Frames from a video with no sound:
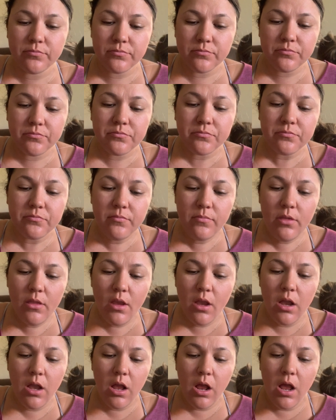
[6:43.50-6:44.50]

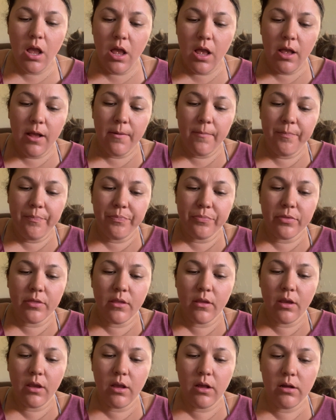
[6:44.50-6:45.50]

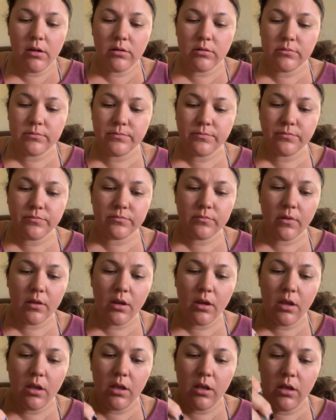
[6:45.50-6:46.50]

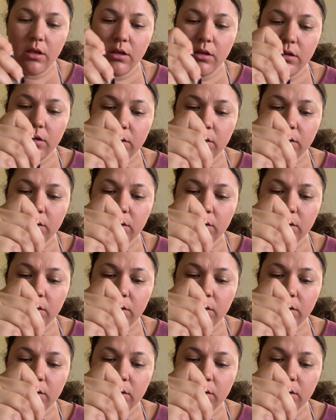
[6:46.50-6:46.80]
(no one is talking)